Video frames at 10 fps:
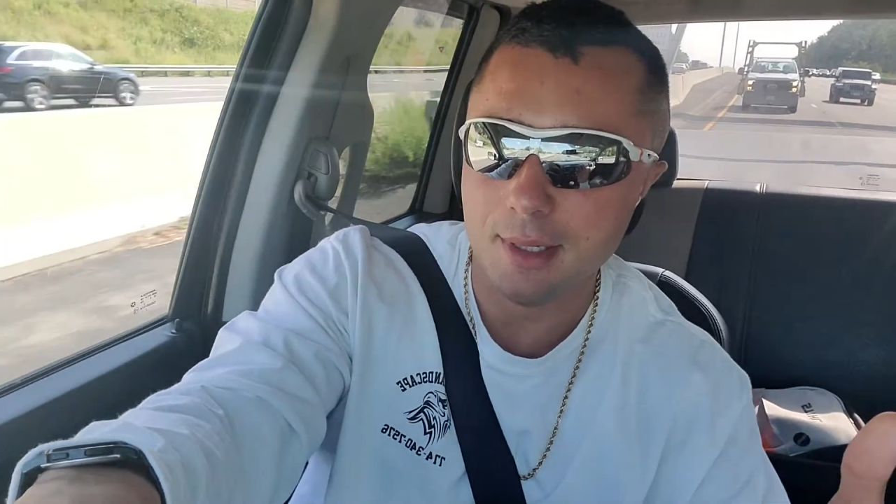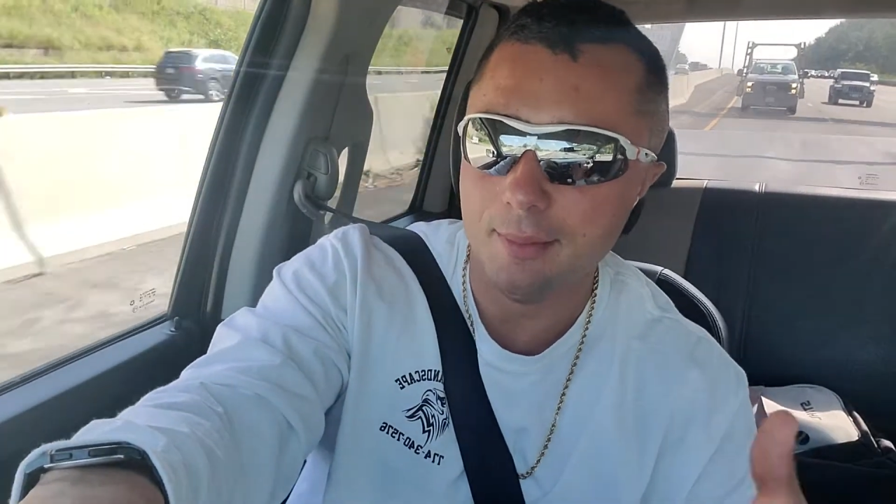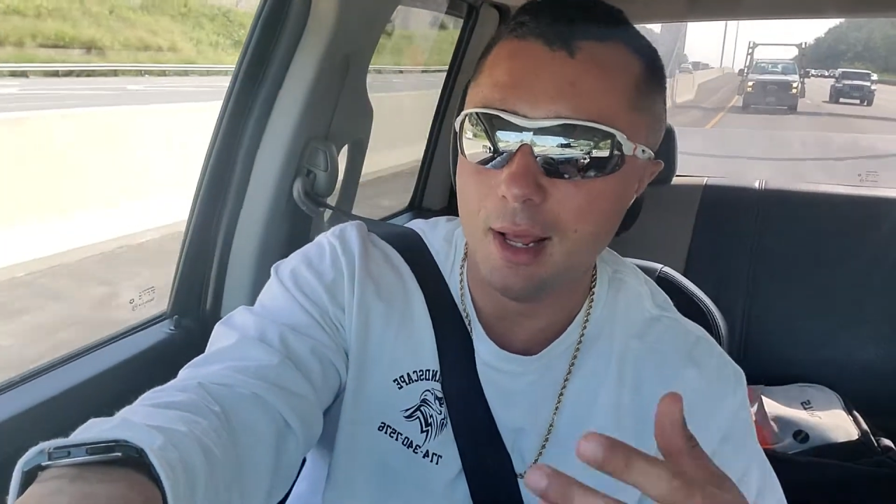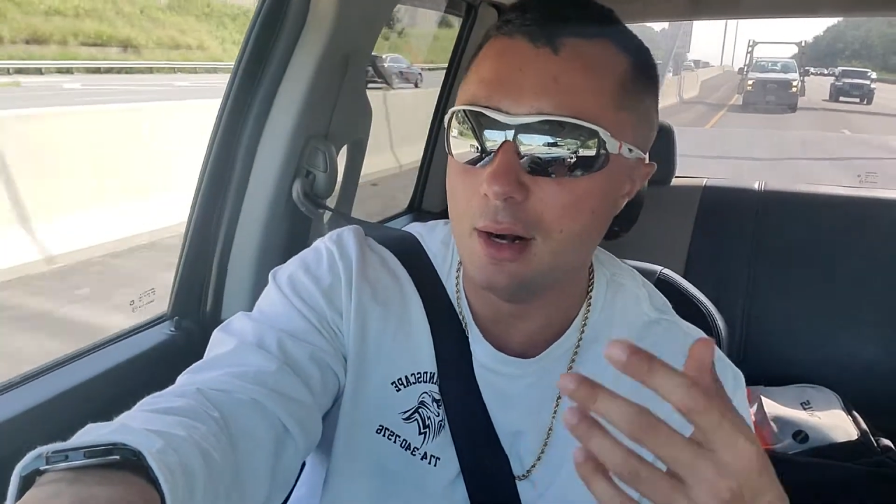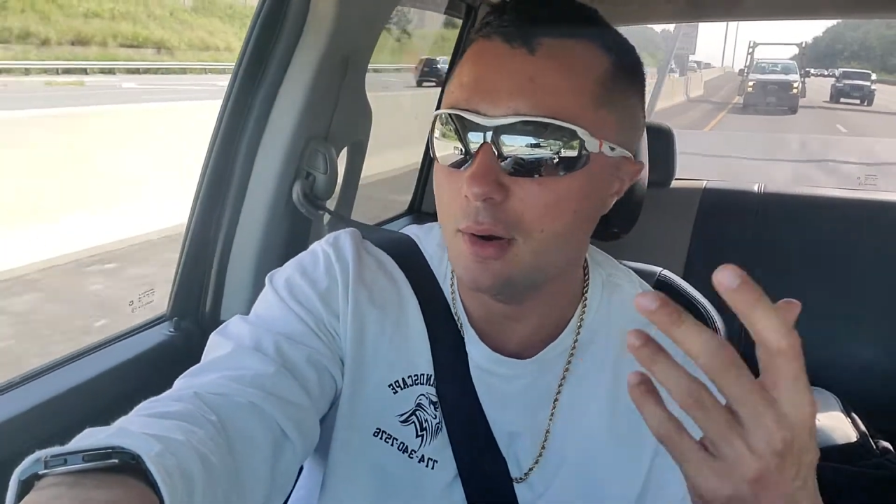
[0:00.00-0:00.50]

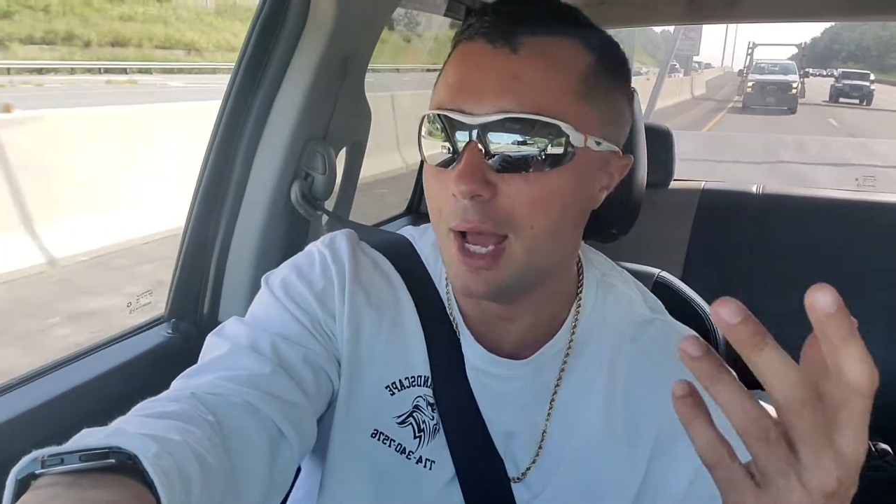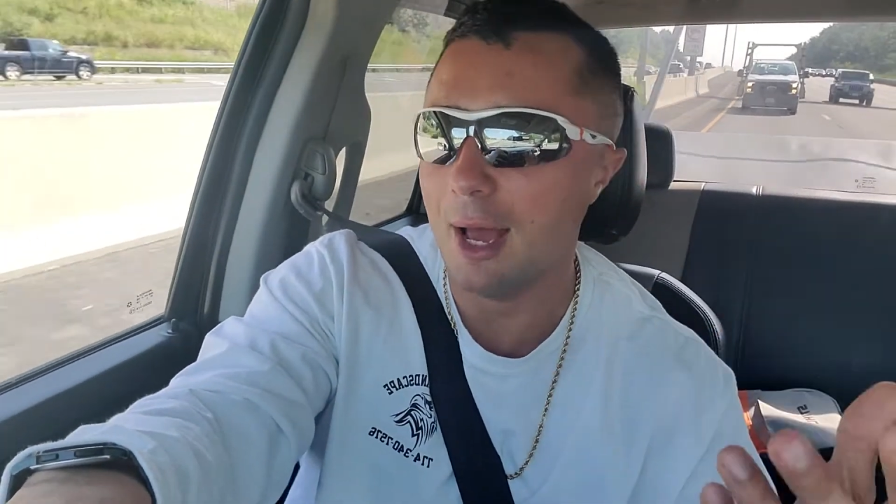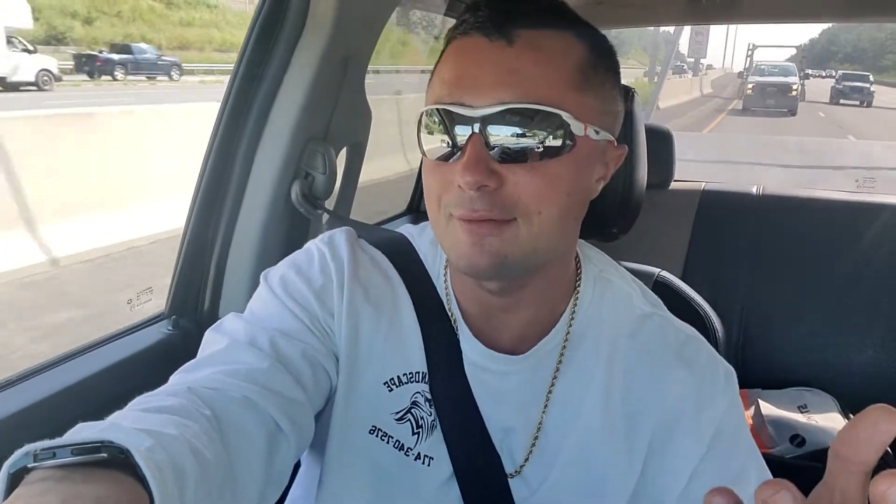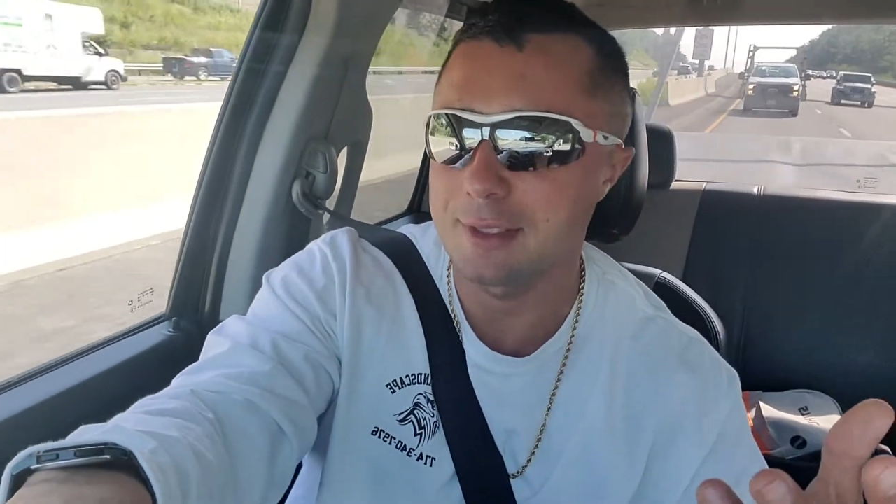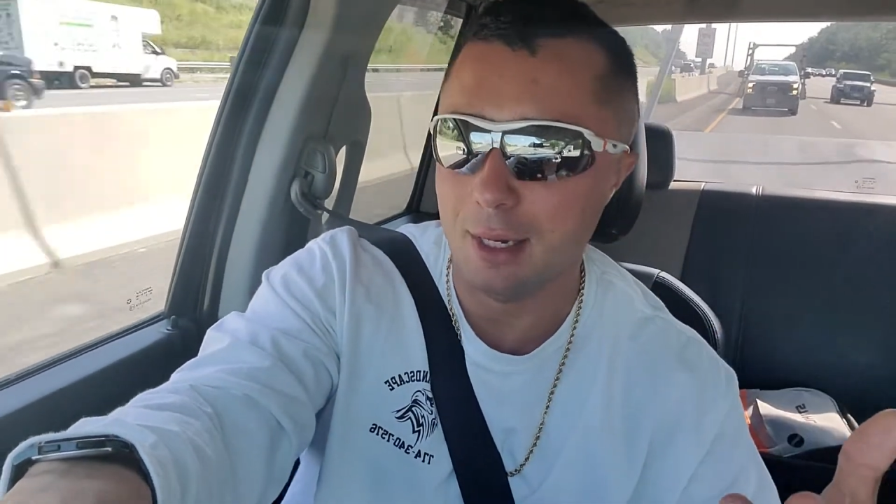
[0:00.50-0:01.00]
I don't
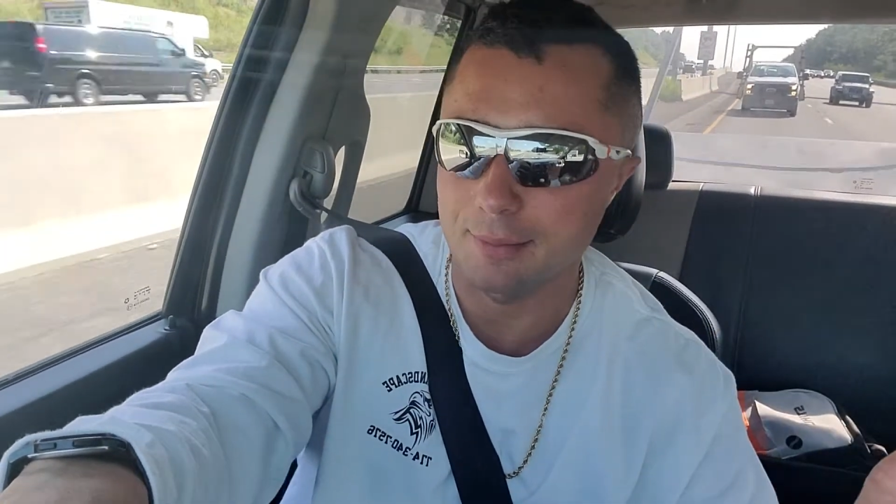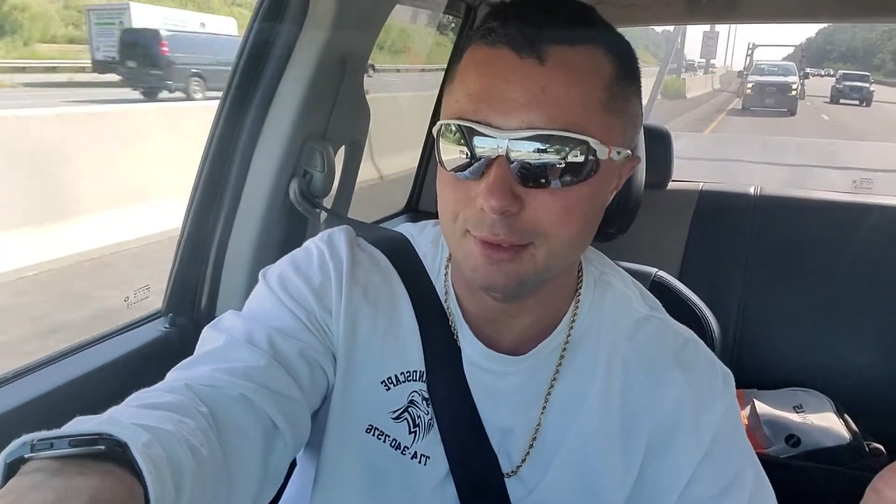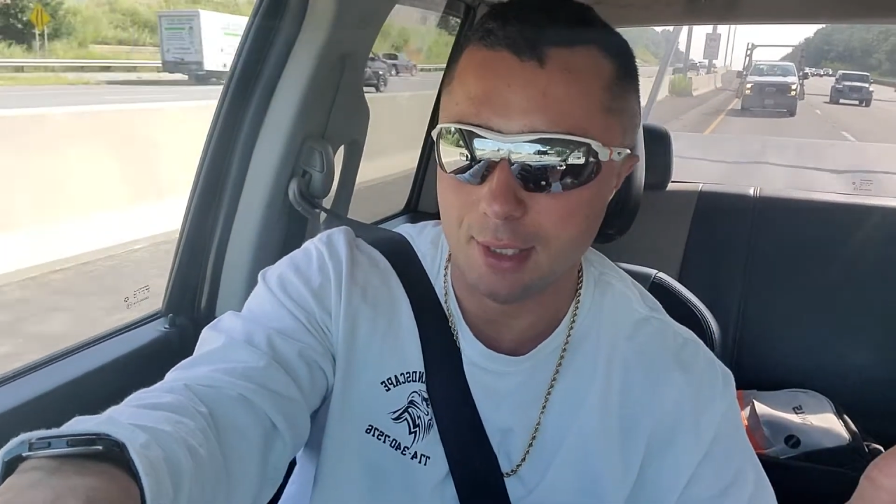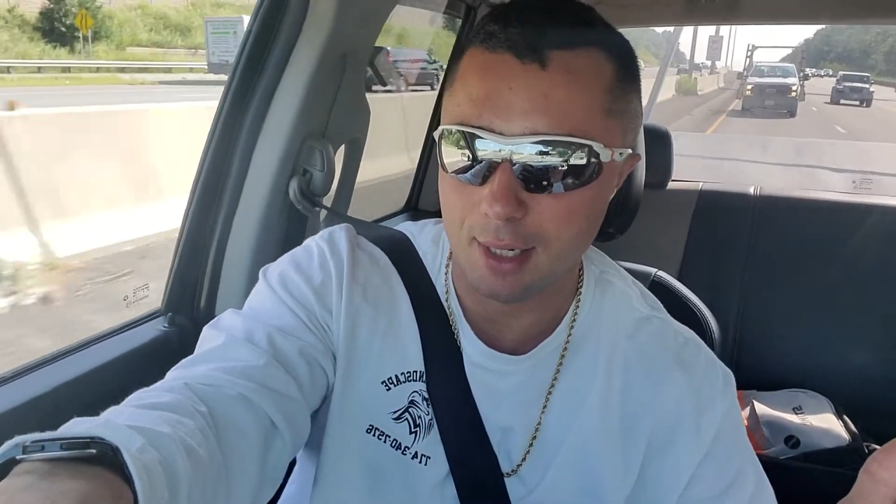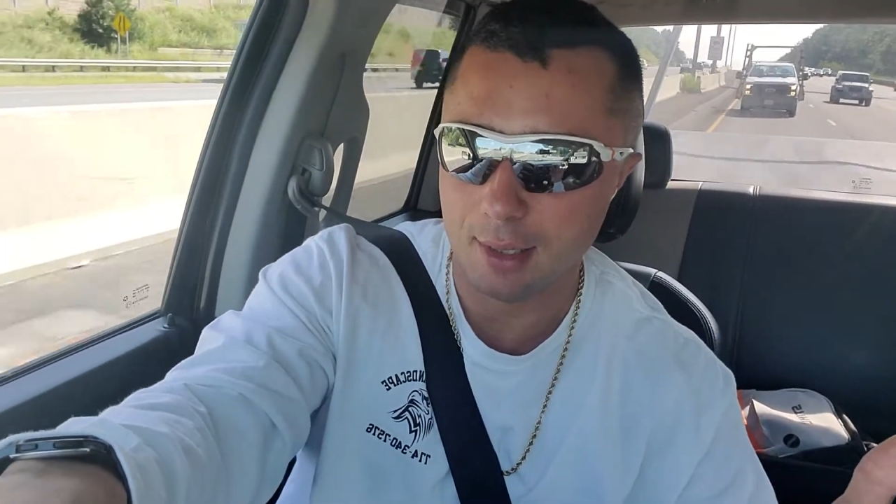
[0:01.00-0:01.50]
have a dump
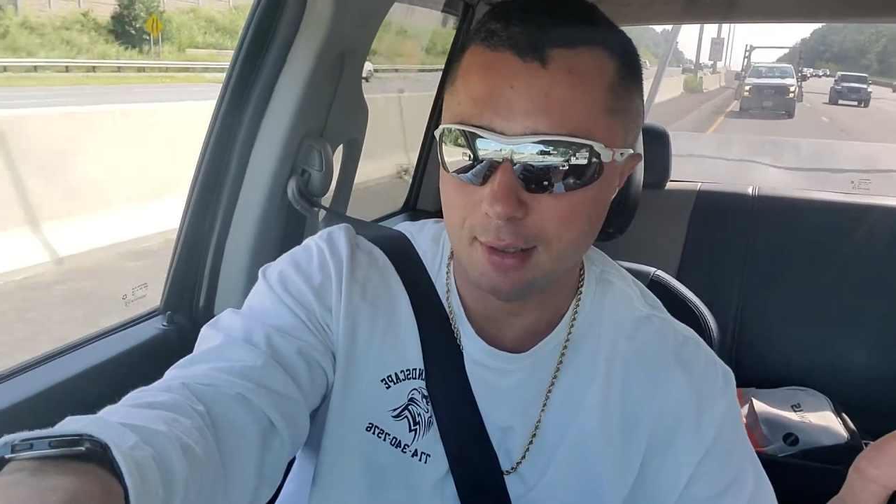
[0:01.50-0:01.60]
truck.